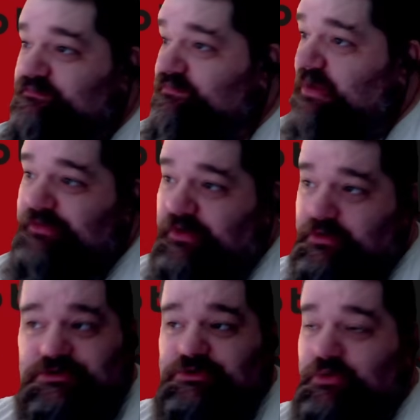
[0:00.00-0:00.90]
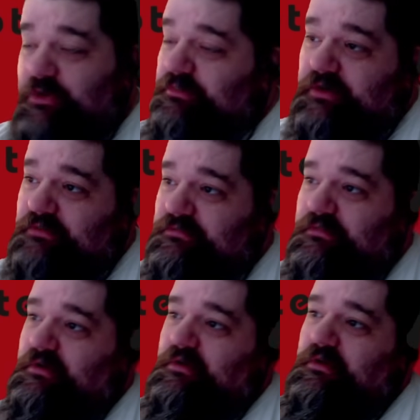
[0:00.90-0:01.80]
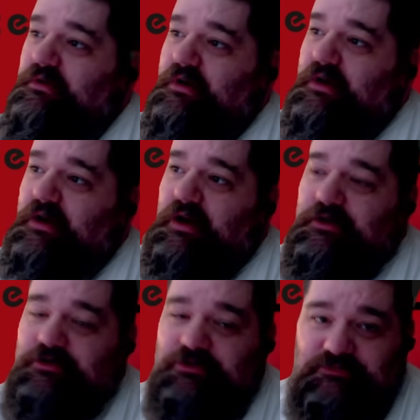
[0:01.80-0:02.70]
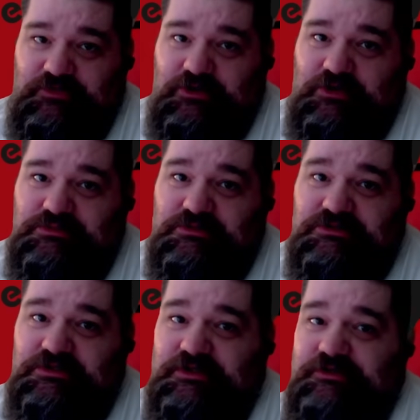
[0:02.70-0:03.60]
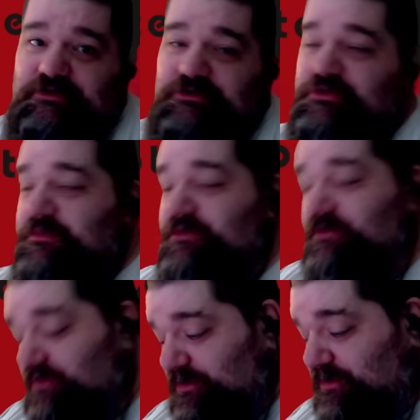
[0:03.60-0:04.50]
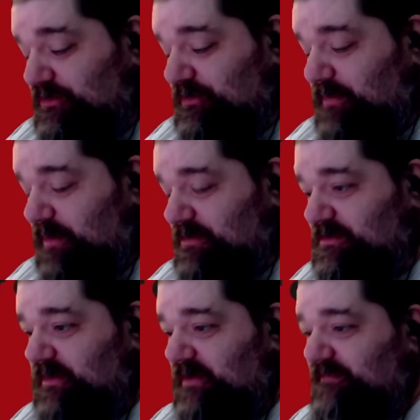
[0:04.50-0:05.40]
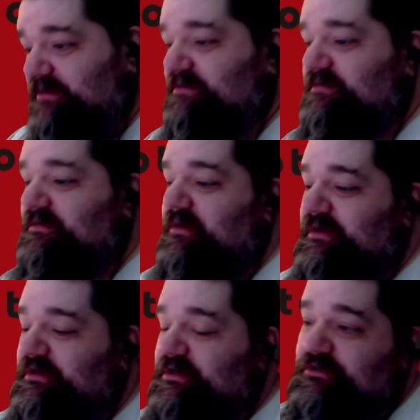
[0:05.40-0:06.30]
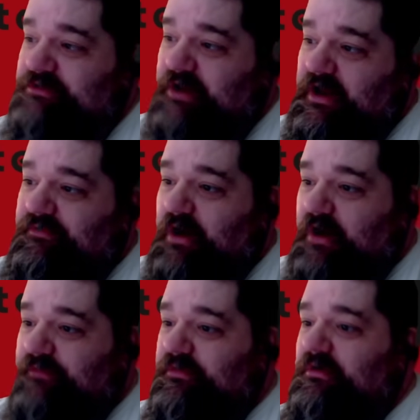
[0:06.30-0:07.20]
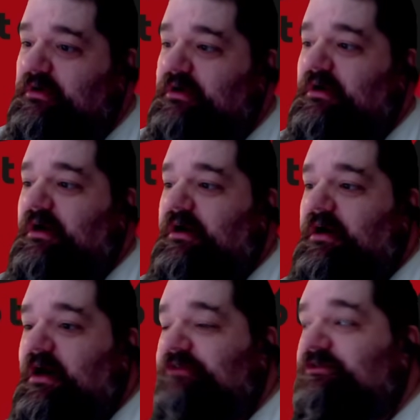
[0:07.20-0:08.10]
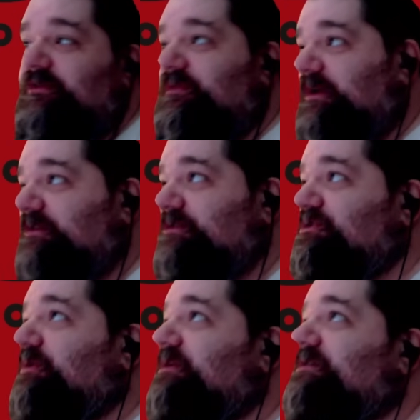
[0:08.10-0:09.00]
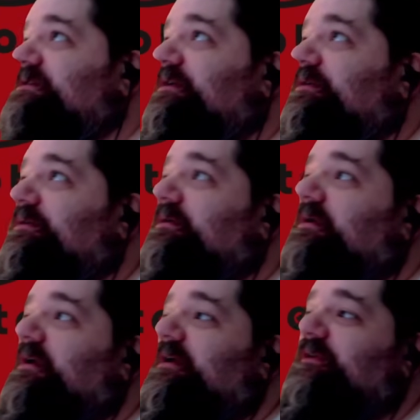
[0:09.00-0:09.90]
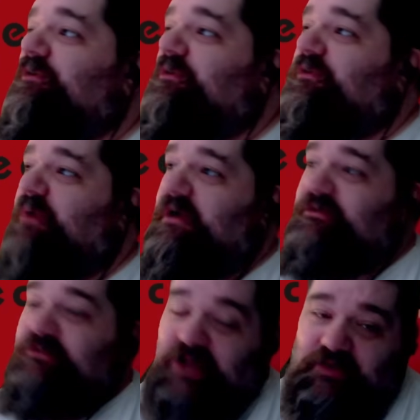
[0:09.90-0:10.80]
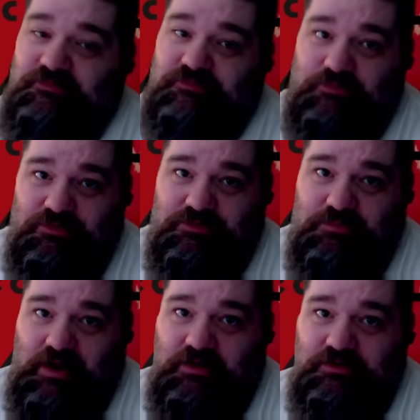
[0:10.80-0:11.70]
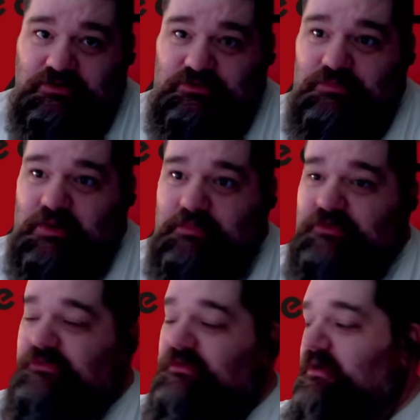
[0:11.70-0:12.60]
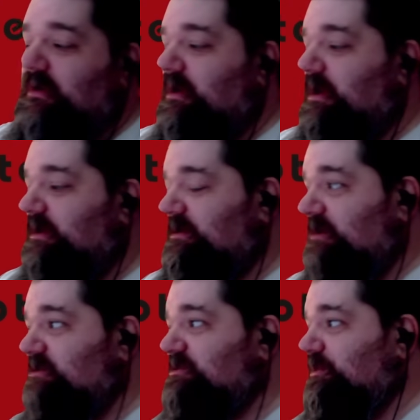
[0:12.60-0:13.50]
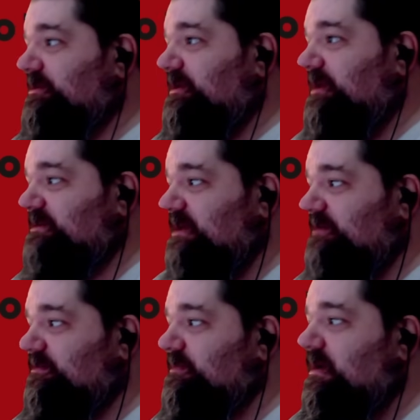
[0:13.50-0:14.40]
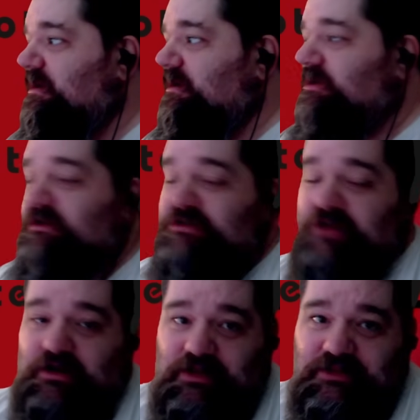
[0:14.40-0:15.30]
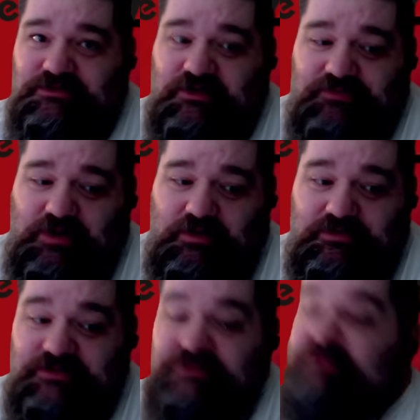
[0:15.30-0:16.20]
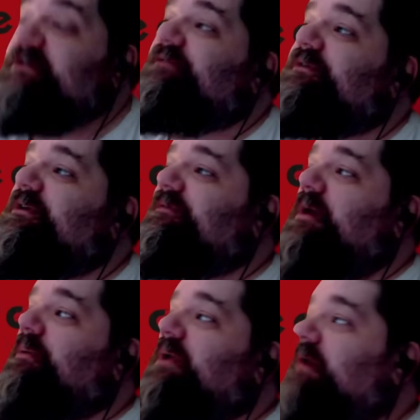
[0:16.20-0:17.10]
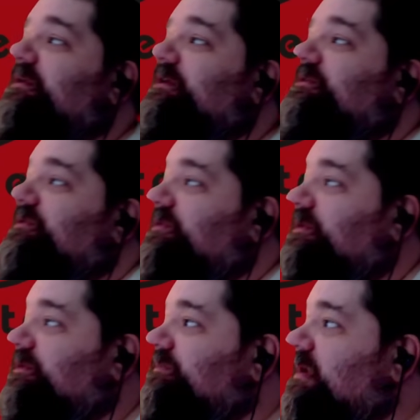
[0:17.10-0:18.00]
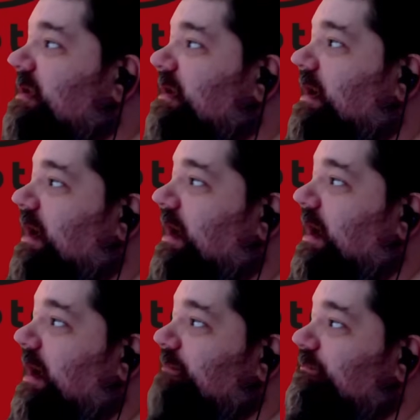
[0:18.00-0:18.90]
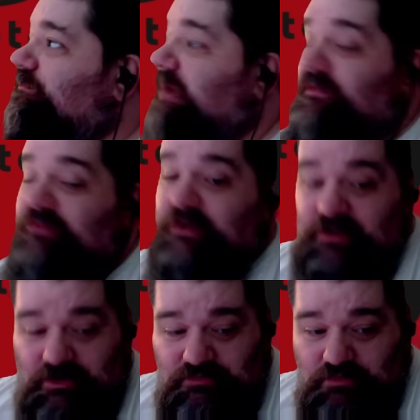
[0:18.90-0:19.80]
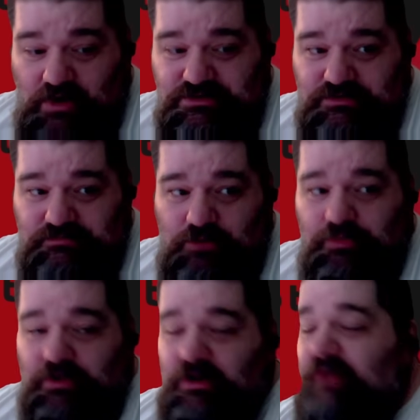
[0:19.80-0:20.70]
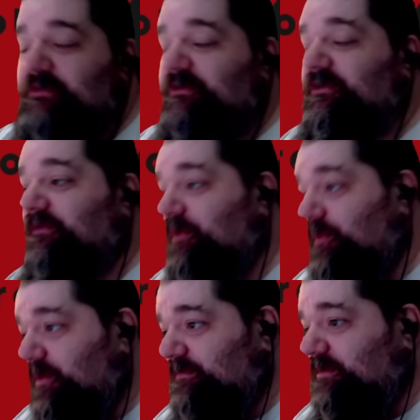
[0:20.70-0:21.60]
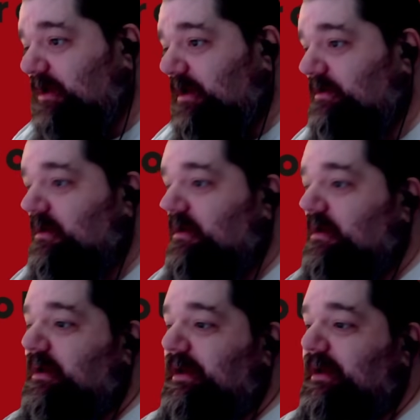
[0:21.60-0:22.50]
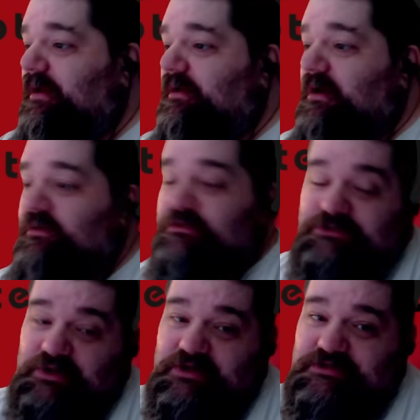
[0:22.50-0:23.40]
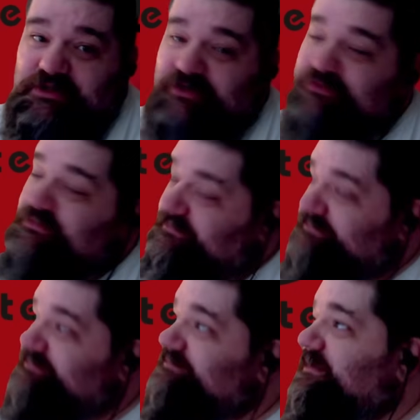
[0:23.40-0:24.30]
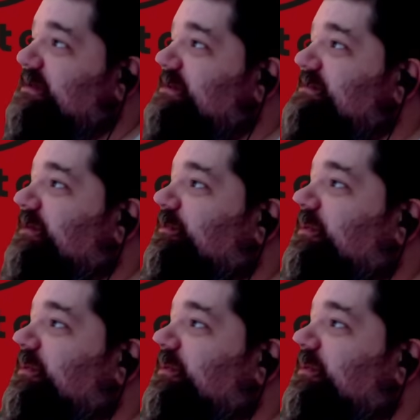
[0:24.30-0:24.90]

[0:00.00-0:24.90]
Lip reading: There's a join button underneath the video, as well as a link in the description to the YouTube membership benefits and tiers that have the offer. So if you'd like to join us here as I do these reaction live with my YouTube members and take your support to the next level, you can check all that stuff out and see if any of that would have any interest for you. But yeah, thank you guys for watching. Hope you're all having yourselves a wonderful day, and we'll see you guys in the next one. Take it easy, everyone.